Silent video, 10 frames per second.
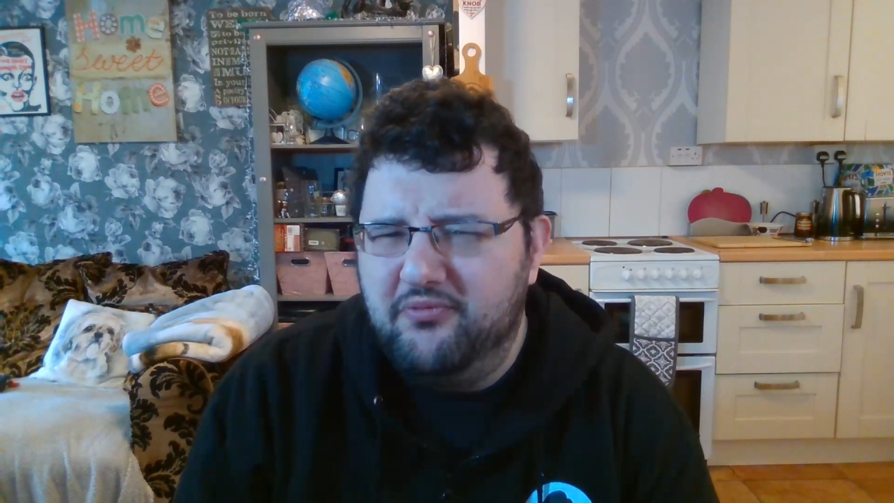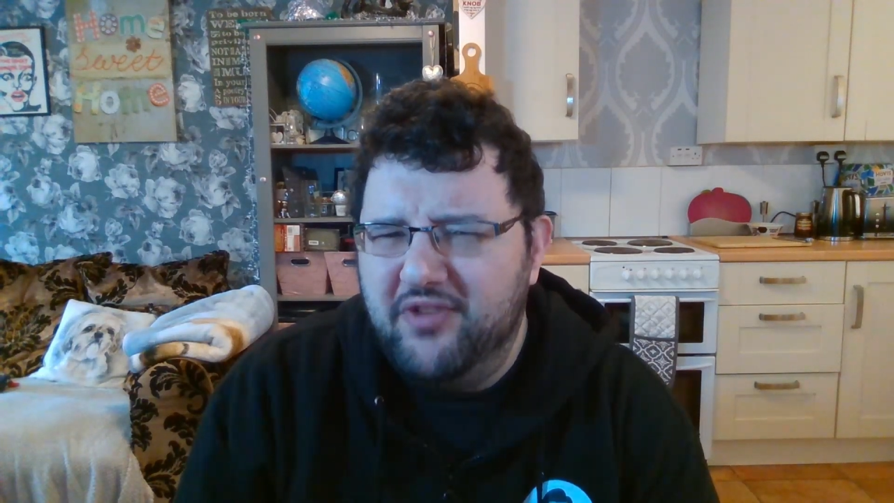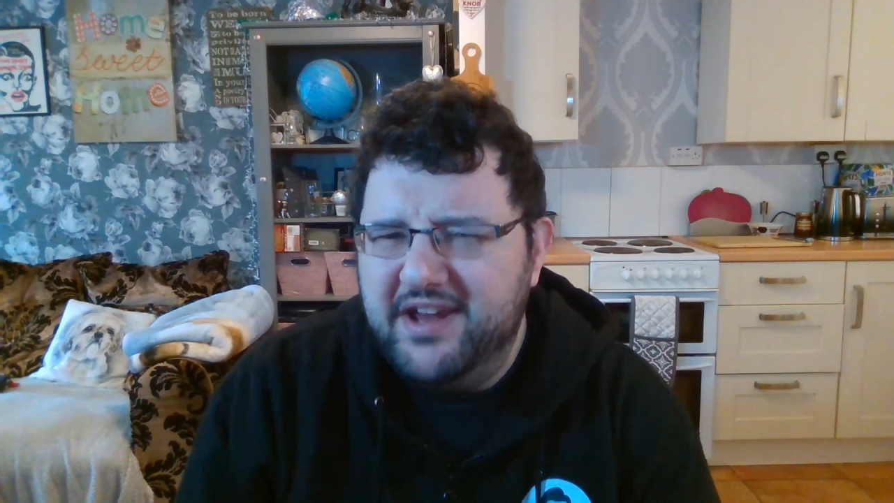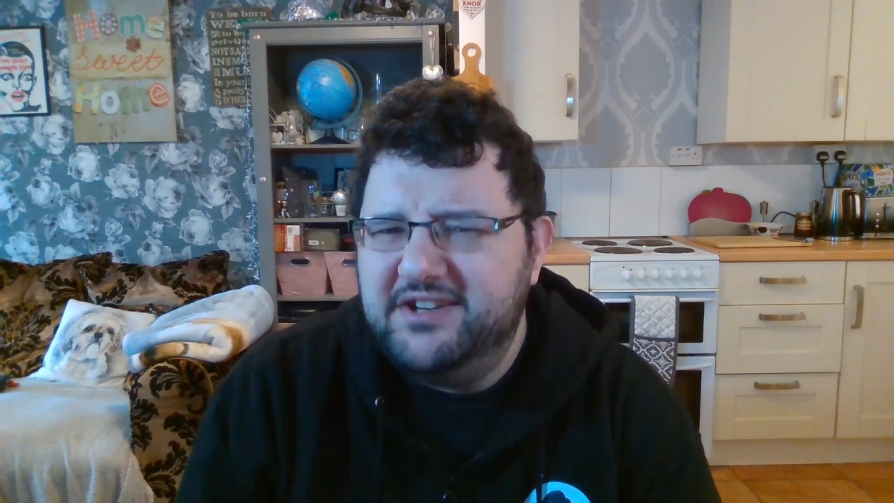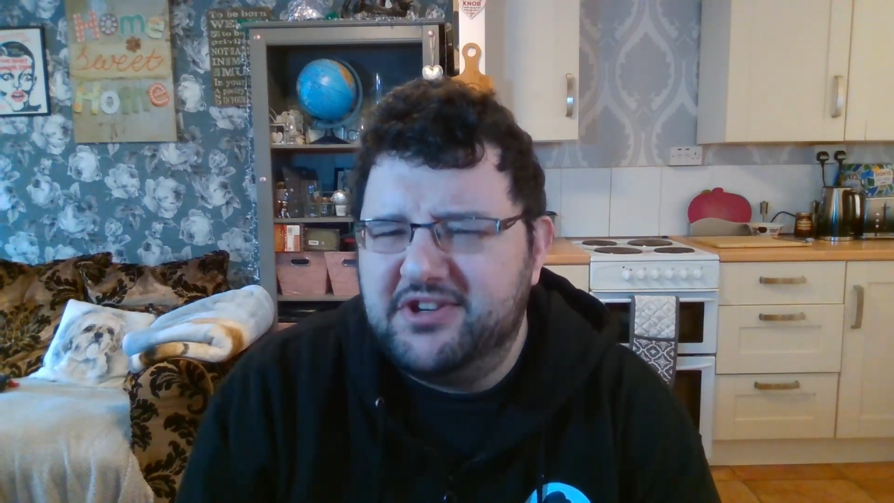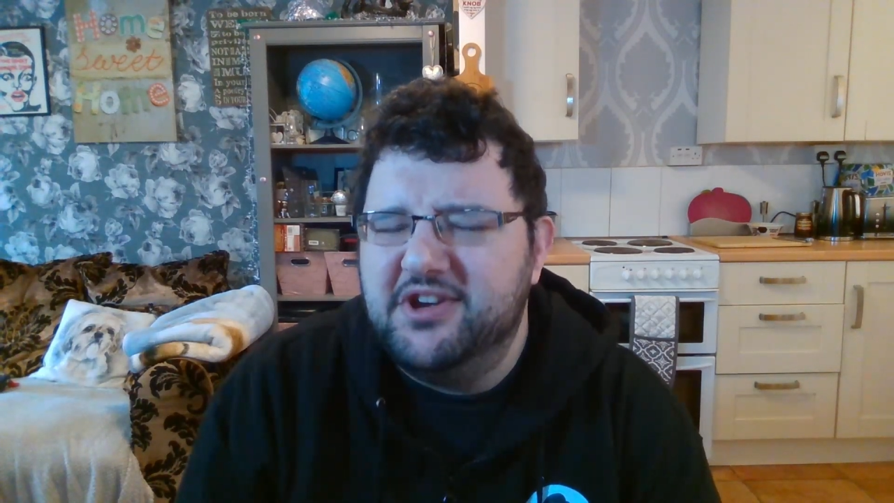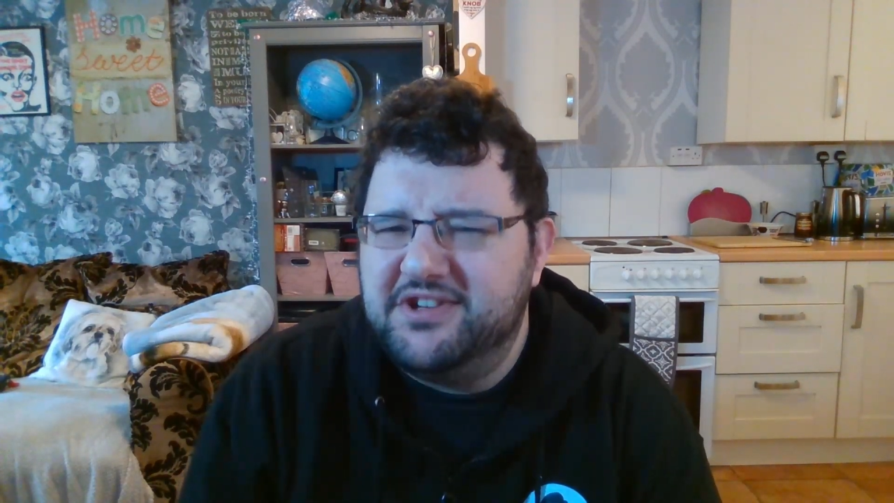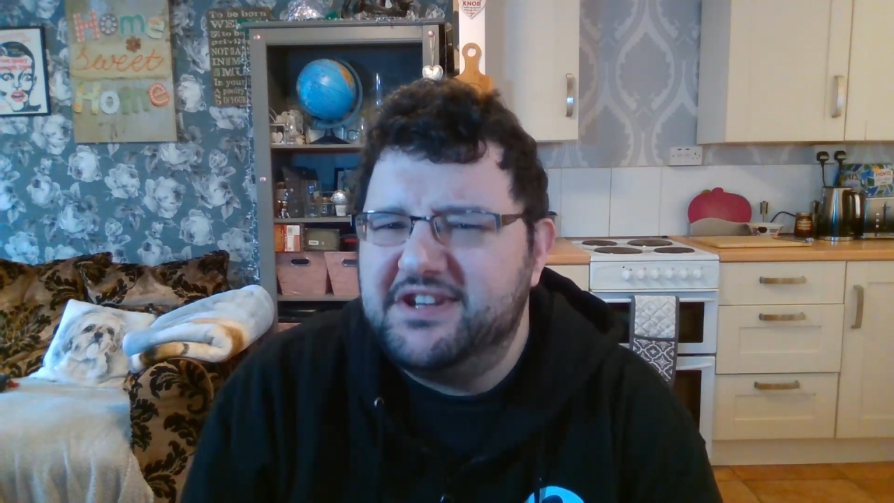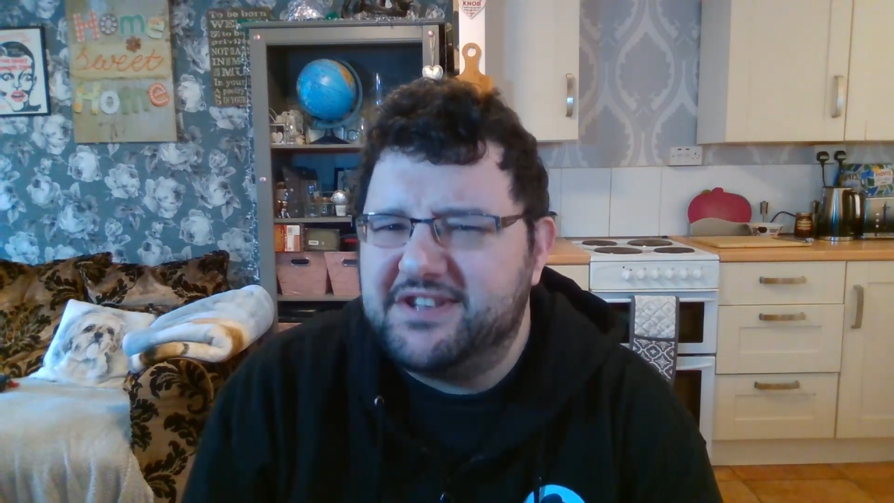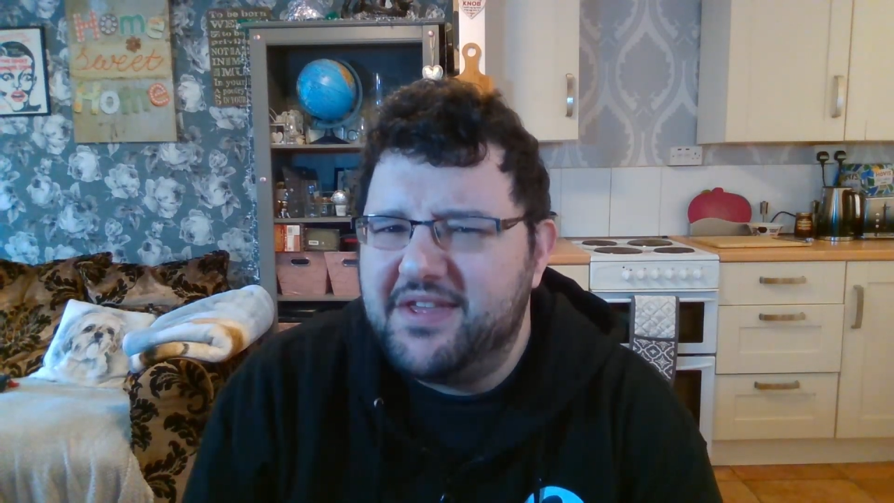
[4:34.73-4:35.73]

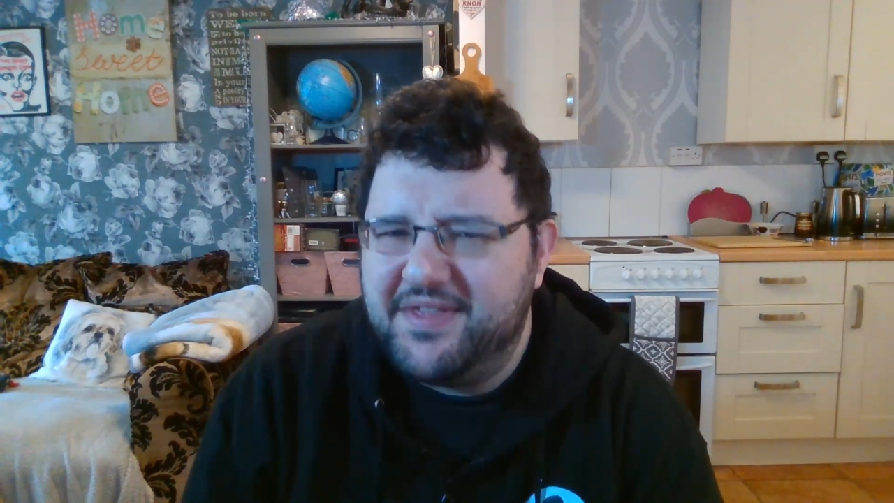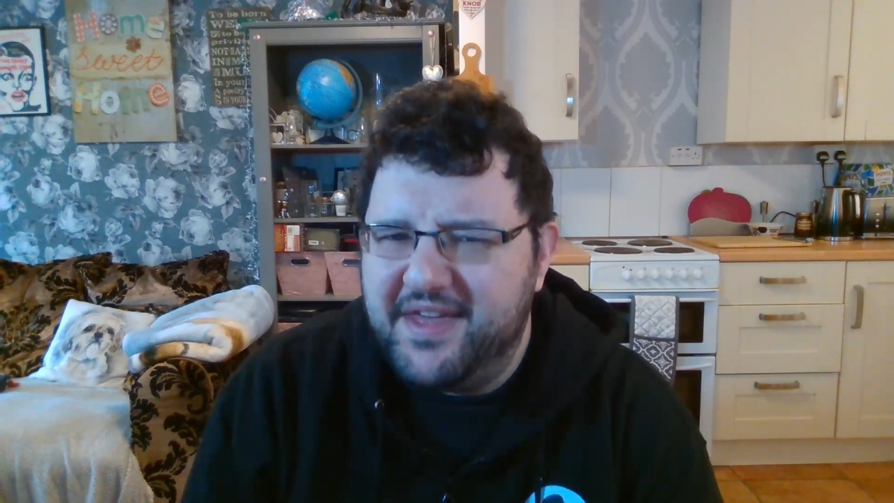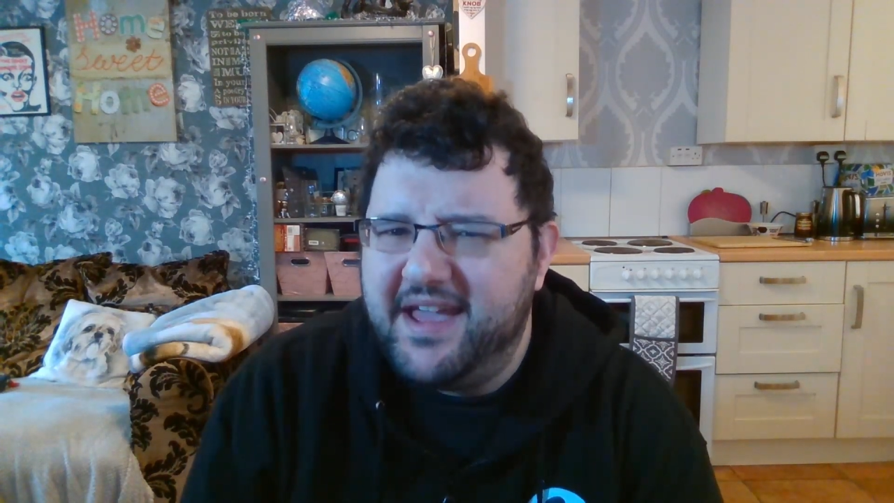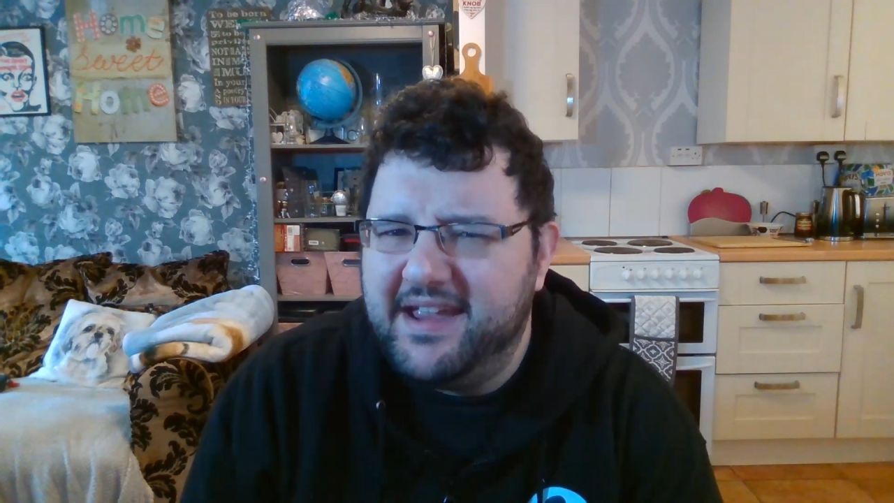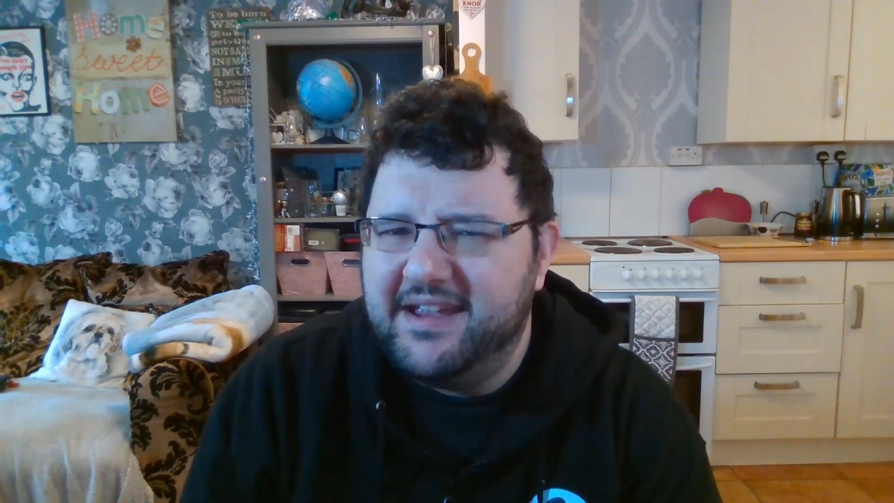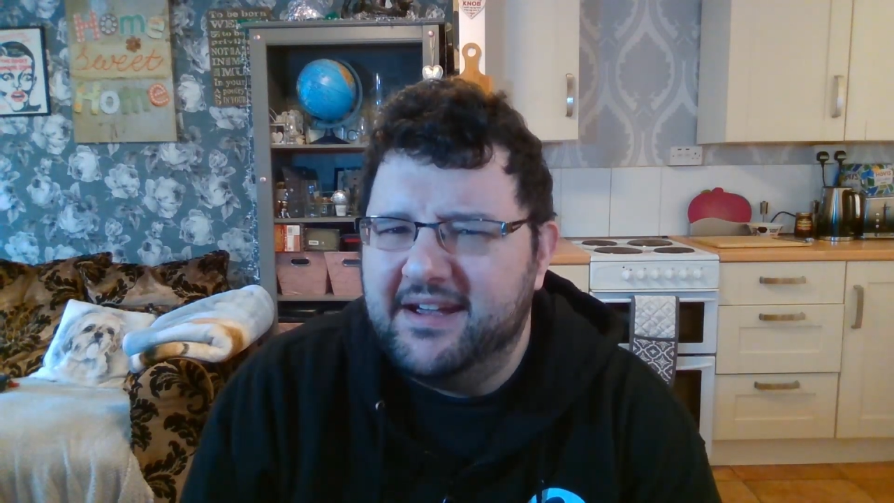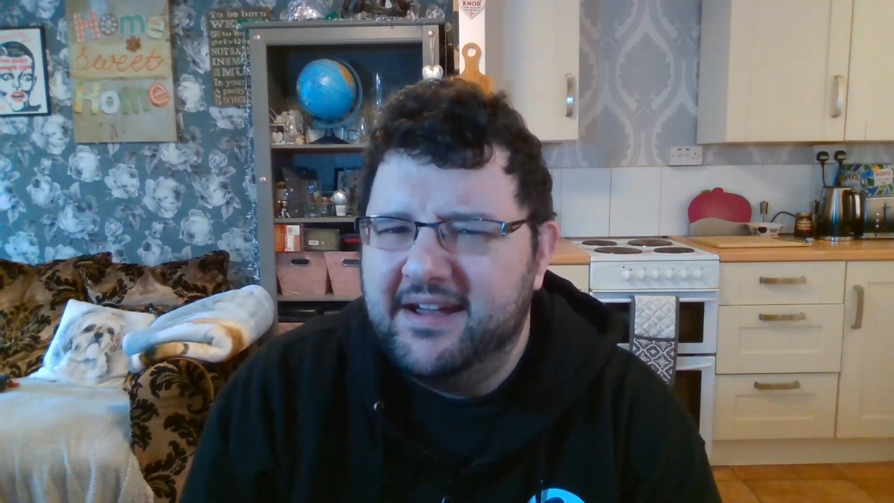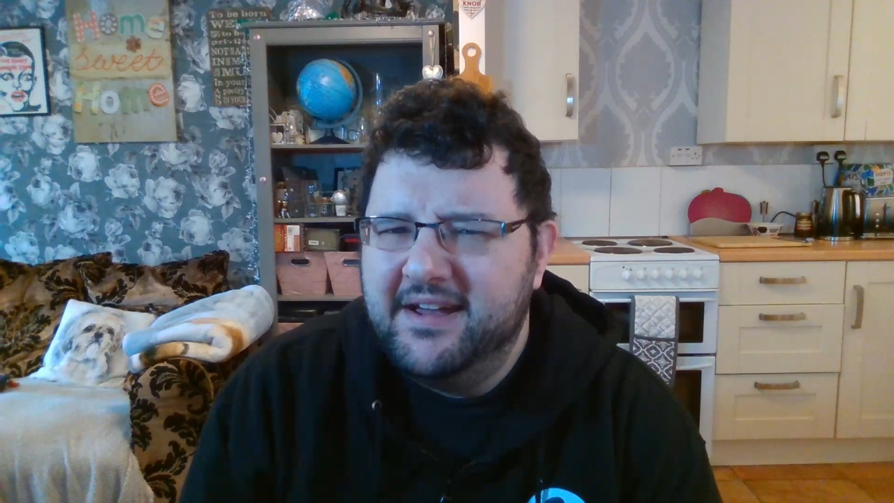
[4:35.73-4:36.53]
research is a thing.